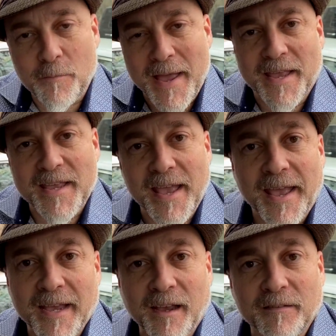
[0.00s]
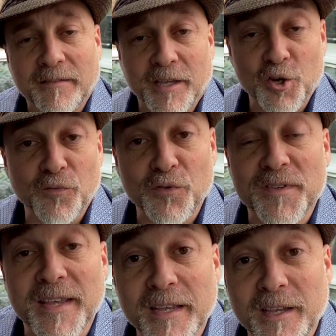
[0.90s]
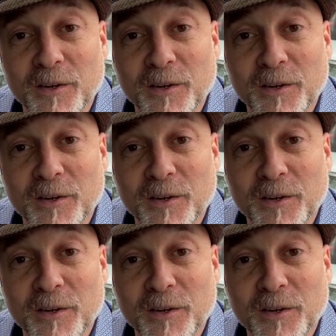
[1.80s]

of back of your hand because it's like your routine.